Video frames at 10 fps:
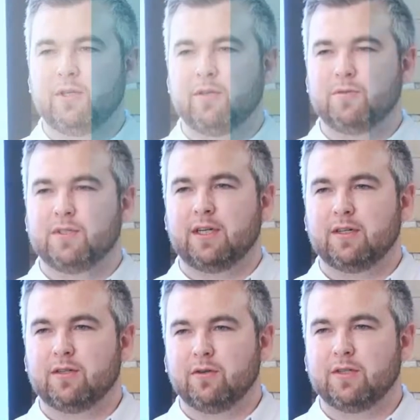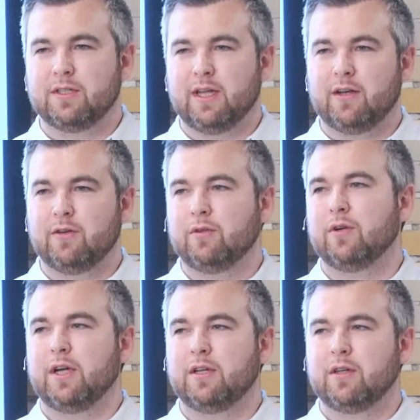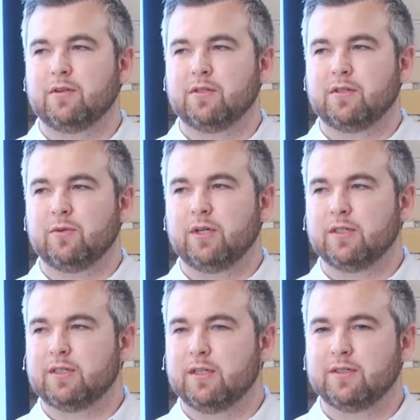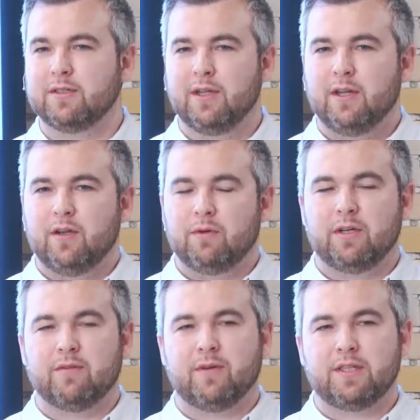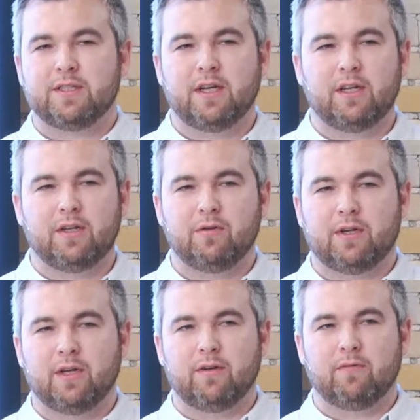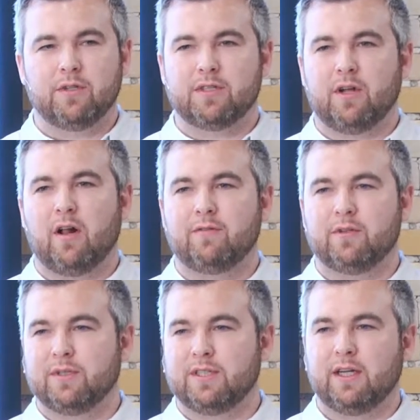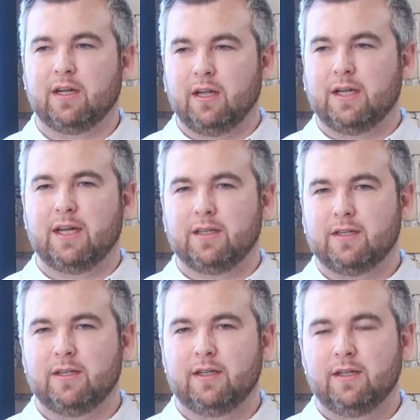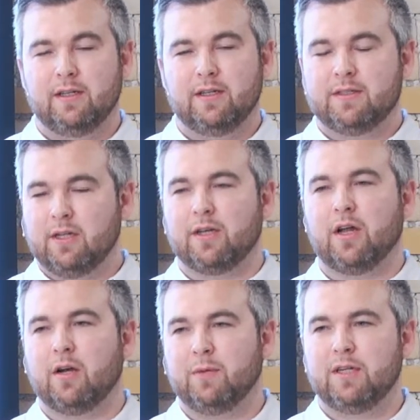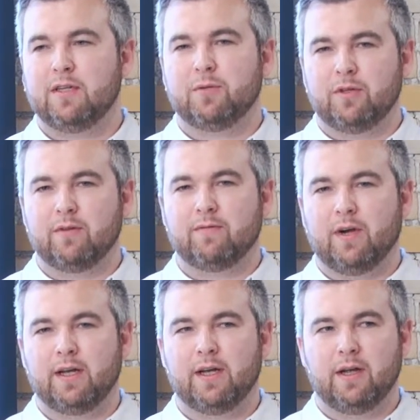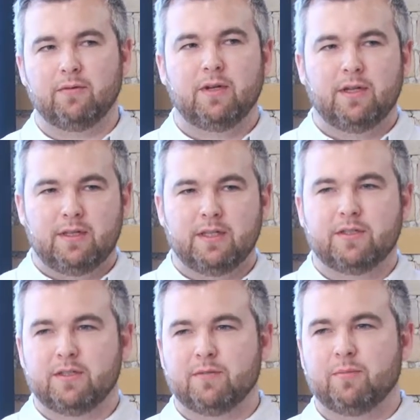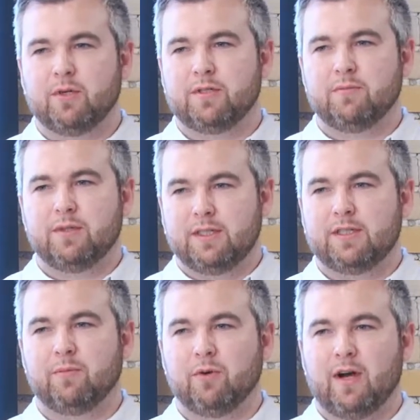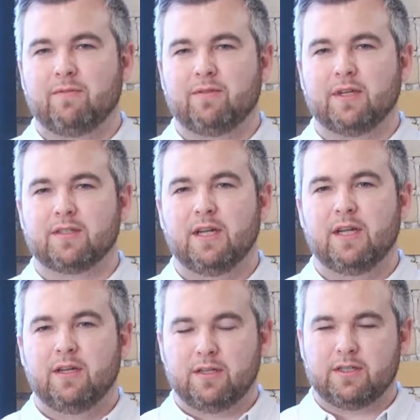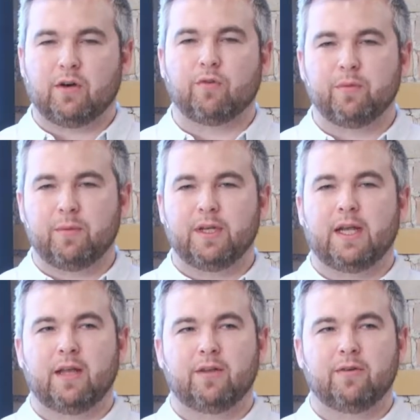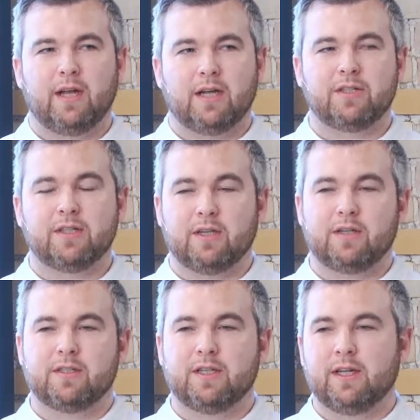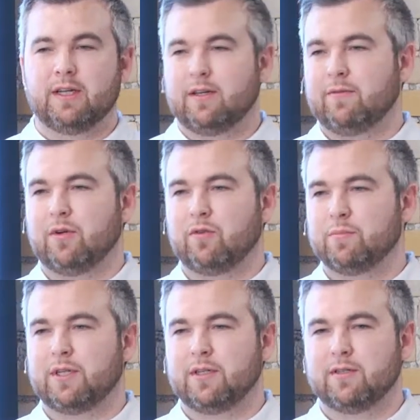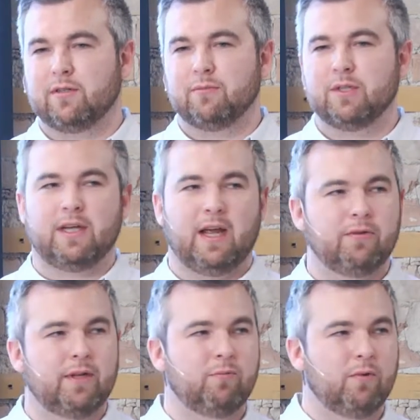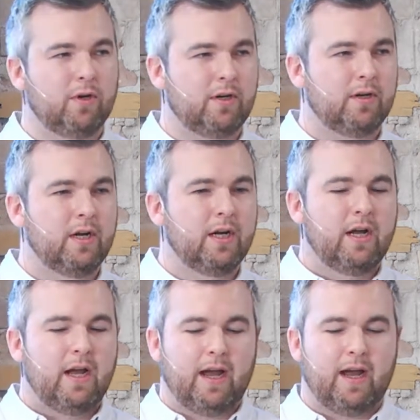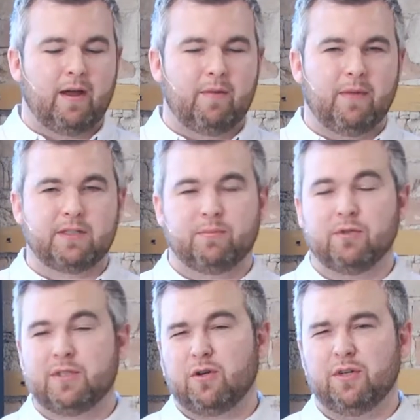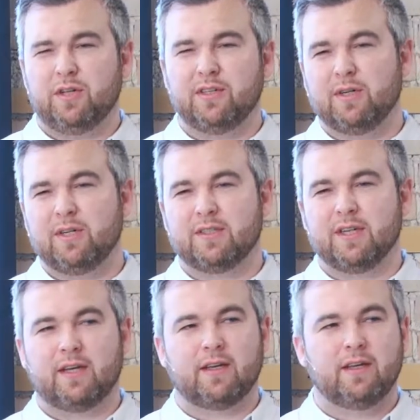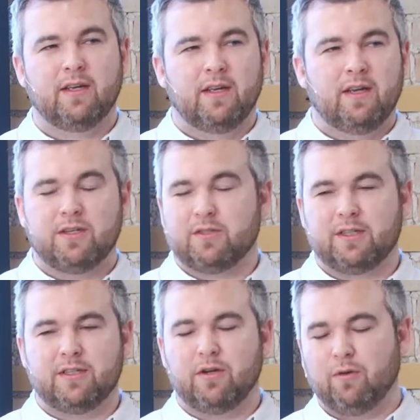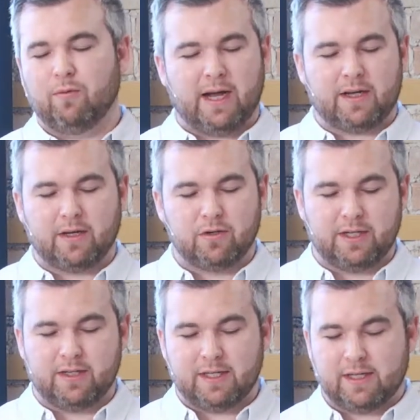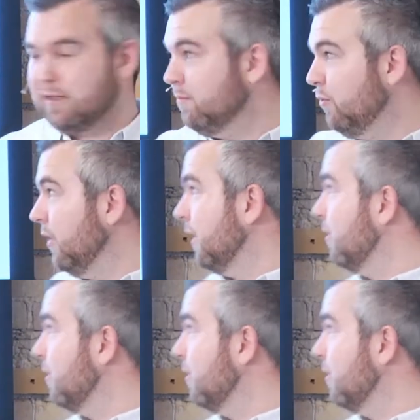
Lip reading: using to understand who your ideal customer is, because with a device ID, you can resolve to a single identity. It's still anonymized, but you can find out this is this person with these demographics. You start grouping together and actually start seeing different groups of consumers and how they work, as opposed to cookies, where it's like, it's got these whole whack of cookies. Like, case in point, like